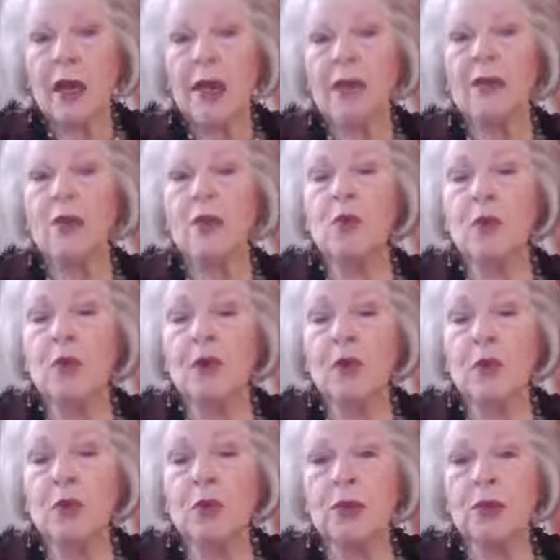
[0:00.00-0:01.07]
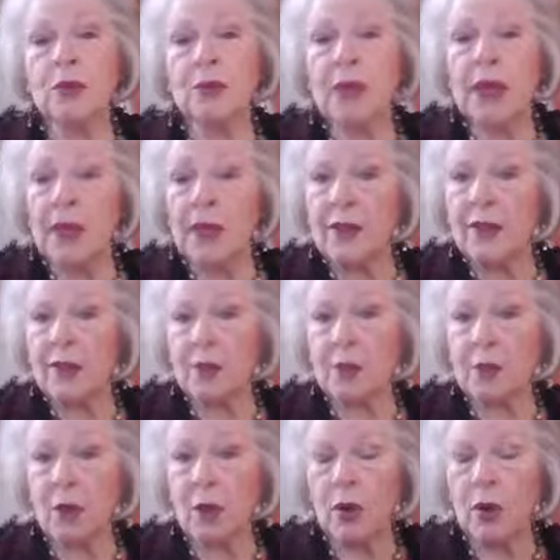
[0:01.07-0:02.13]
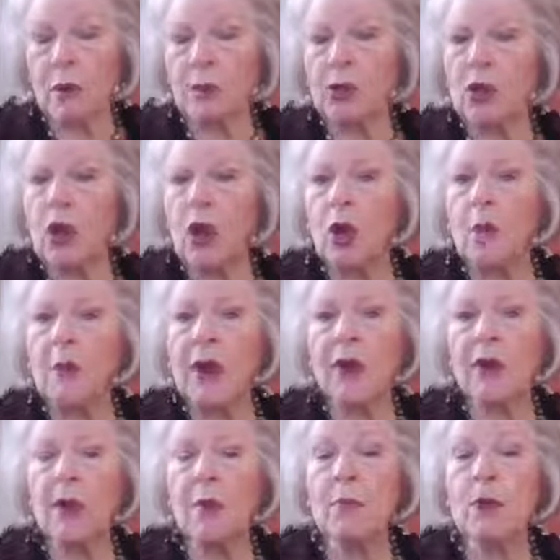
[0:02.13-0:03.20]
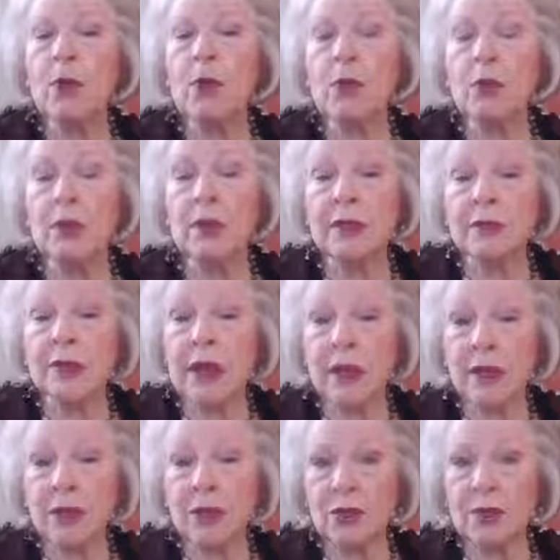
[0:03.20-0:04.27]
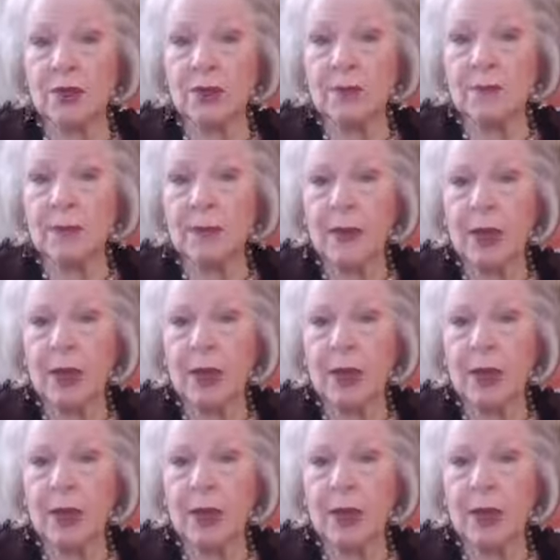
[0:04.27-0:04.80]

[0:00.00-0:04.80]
In the work that we're doing in this program, it's all about emotional intelligence.